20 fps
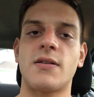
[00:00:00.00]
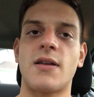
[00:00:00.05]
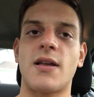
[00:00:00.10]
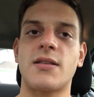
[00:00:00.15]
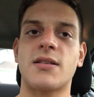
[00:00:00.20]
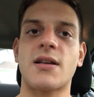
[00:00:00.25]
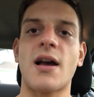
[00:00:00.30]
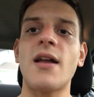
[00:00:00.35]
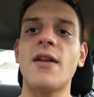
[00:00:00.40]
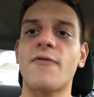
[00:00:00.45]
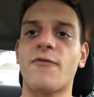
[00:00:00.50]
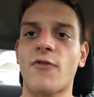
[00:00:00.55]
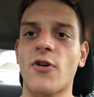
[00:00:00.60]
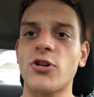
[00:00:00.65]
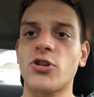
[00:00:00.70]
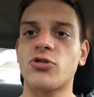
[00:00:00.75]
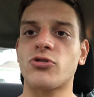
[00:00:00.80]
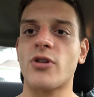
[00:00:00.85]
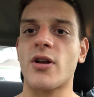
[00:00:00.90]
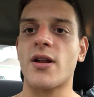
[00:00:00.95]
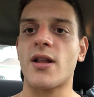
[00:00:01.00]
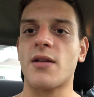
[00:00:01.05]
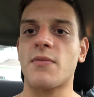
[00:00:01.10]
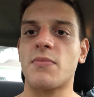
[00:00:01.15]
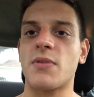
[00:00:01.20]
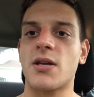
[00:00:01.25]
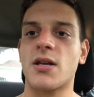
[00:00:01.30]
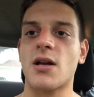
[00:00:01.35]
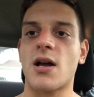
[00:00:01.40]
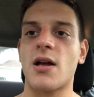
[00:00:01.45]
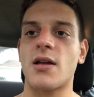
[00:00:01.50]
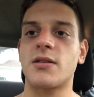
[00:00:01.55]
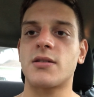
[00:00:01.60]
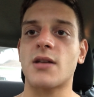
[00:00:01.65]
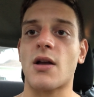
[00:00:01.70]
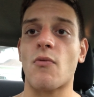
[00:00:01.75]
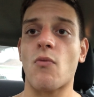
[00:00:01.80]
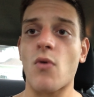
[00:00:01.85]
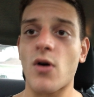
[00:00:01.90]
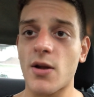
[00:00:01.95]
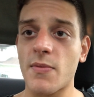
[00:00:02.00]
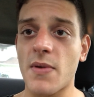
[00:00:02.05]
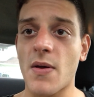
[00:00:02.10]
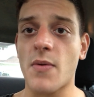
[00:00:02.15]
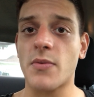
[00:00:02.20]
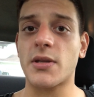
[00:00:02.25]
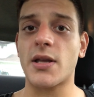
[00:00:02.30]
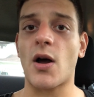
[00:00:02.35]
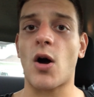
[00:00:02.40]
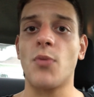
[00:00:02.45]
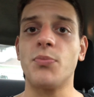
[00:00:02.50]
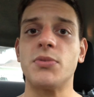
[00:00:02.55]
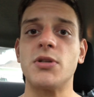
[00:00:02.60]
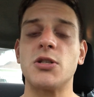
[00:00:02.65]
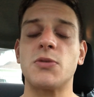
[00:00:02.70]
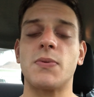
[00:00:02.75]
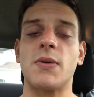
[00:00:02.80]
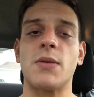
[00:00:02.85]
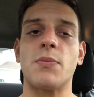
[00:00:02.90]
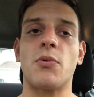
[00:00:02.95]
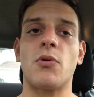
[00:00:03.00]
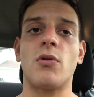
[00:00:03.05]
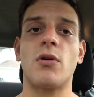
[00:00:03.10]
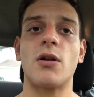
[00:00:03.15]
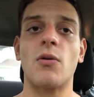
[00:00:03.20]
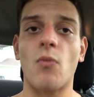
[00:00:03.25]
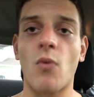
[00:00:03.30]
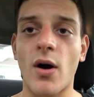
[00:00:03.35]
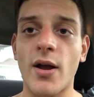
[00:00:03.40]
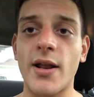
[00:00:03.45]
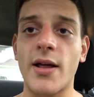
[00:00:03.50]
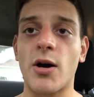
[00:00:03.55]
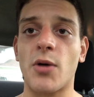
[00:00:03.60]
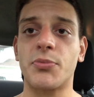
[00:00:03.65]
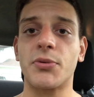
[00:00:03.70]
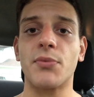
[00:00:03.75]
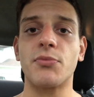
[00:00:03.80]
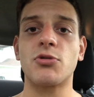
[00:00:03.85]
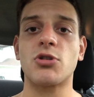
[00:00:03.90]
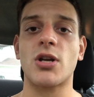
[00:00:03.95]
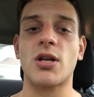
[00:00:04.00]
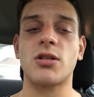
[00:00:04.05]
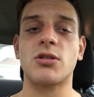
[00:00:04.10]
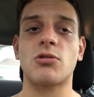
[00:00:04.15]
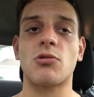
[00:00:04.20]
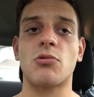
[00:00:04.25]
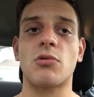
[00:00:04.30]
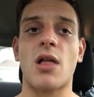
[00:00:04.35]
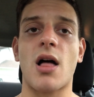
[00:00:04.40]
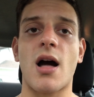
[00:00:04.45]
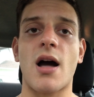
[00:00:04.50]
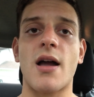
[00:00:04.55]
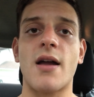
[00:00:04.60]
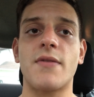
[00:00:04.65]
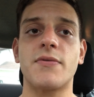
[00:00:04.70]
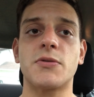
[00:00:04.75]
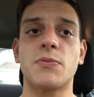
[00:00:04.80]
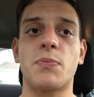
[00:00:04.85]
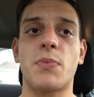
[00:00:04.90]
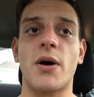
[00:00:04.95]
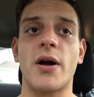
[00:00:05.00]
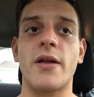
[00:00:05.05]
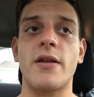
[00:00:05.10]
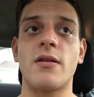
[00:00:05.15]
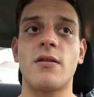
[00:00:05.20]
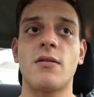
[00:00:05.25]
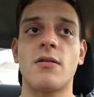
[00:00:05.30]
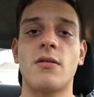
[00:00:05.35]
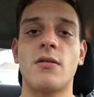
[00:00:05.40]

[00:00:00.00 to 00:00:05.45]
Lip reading: it's kind of frustrating because I want to be able to help these people and I want to help them change their lives, but